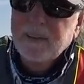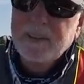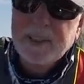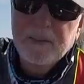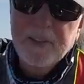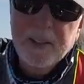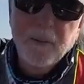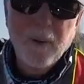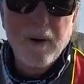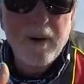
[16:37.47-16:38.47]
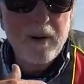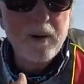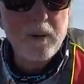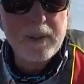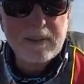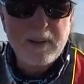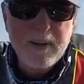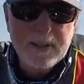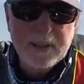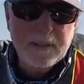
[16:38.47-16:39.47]
six feet of water or in
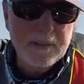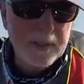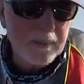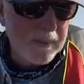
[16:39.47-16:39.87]
36 feet of